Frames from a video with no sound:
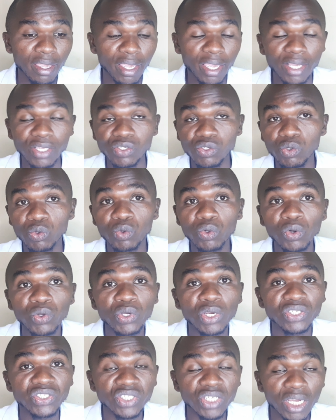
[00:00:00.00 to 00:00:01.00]
as you grow
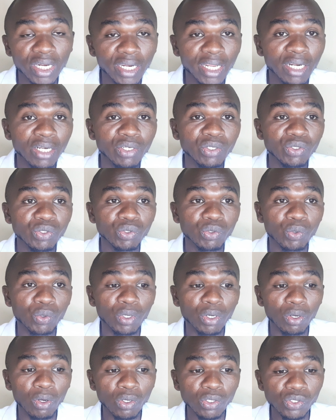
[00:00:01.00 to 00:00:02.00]
your channel, you
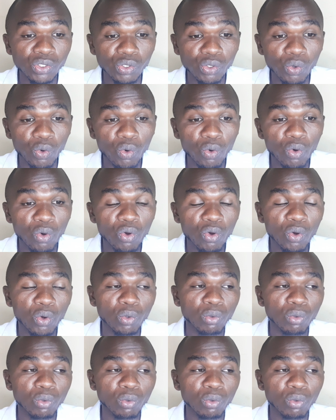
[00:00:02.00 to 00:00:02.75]
will also,